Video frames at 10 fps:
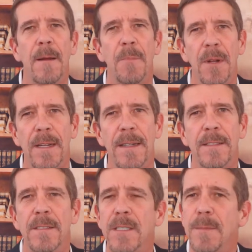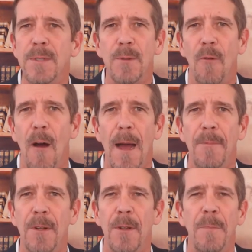And please
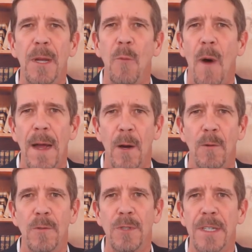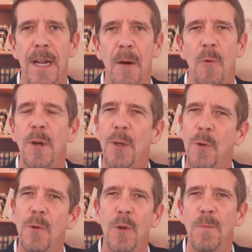subscribe to the BYOG Network
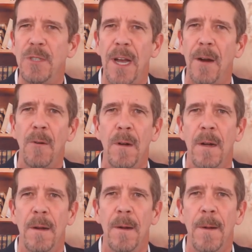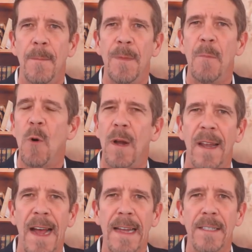YouTube channel. The more
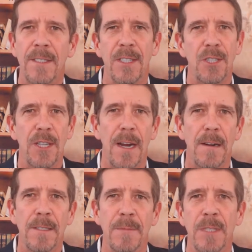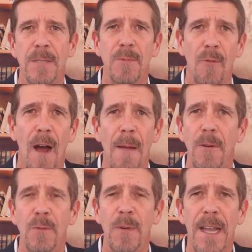likes, shares, and
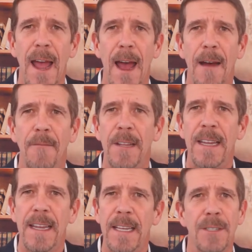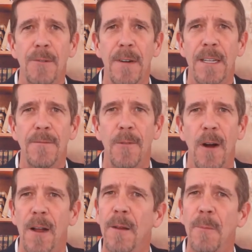subscribers we have, the easier it is
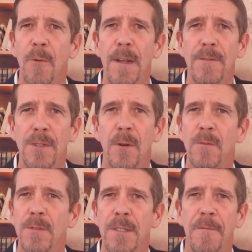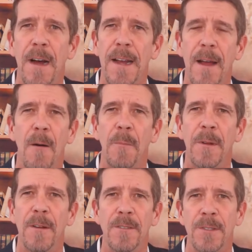for other bereaved souls to find help
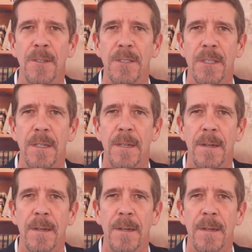in their search.